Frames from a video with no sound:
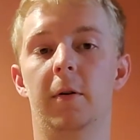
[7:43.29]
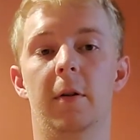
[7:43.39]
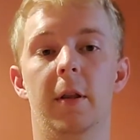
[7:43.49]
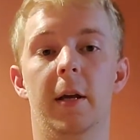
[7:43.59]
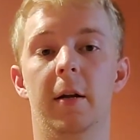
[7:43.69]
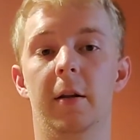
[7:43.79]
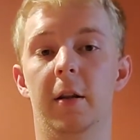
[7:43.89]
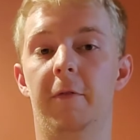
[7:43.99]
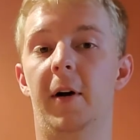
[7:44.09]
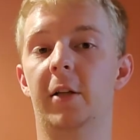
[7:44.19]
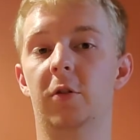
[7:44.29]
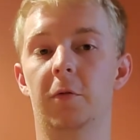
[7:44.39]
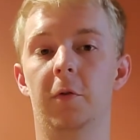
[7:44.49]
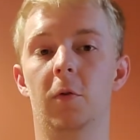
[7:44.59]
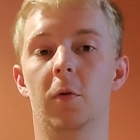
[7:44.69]
than the fossil
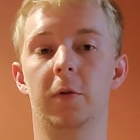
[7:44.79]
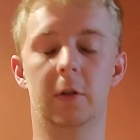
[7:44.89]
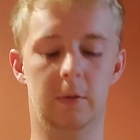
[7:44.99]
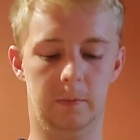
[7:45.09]
fuels.